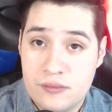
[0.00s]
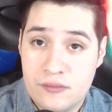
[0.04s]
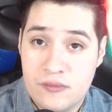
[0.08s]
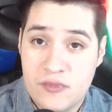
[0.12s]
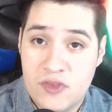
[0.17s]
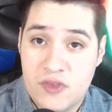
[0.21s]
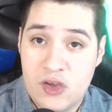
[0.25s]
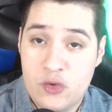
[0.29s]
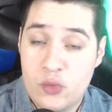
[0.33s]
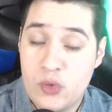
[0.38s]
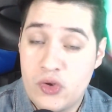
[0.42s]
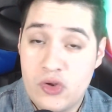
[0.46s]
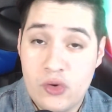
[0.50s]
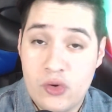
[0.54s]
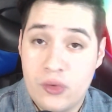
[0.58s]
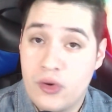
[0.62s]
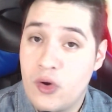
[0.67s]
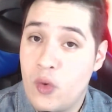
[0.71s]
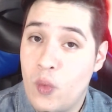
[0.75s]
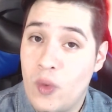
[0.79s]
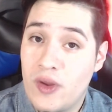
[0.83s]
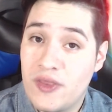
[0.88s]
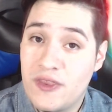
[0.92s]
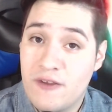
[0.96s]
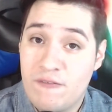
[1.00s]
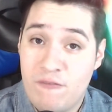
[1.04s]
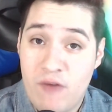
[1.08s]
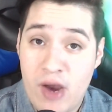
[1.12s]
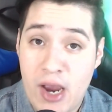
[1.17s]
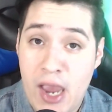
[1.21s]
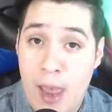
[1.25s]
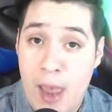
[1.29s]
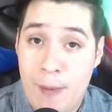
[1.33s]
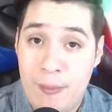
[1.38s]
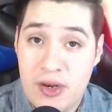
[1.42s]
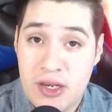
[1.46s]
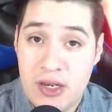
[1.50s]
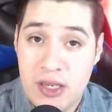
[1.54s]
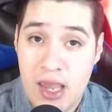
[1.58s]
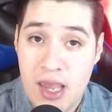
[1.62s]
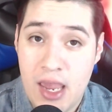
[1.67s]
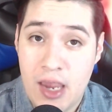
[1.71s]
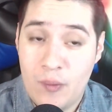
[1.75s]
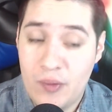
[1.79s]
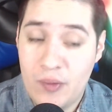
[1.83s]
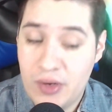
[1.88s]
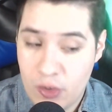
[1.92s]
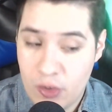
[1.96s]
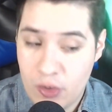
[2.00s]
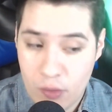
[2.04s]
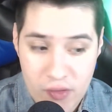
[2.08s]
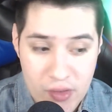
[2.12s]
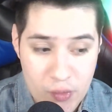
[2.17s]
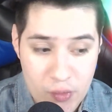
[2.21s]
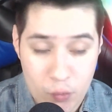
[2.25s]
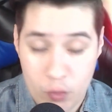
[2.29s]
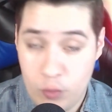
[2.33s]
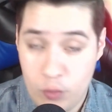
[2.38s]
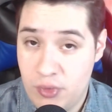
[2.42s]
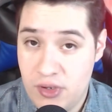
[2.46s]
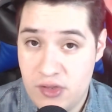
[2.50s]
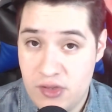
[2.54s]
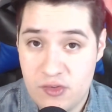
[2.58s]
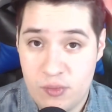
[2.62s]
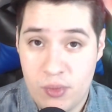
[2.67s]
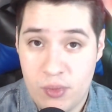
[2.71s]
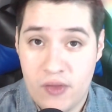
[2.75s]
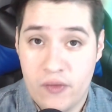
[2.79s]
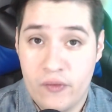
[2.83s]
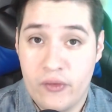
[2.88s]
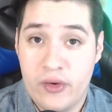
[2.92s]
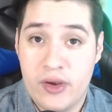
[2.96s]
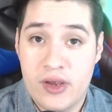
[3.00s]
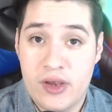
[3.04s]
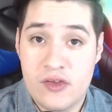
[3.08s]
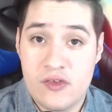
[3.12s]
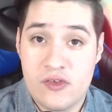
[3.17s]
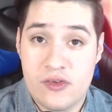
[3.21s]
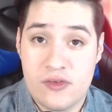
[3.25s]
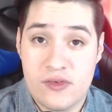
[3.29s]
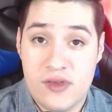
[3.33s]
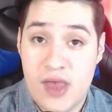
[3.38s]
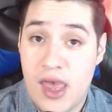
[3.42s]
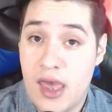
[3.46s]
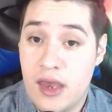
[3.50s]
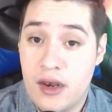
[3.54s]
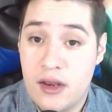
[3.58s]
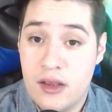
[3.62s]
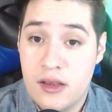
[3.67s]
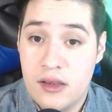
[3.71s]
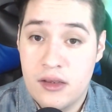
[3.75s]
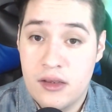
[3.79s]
Because we don't know what the fuck happened to Yang. We know that Ruby's mother is dead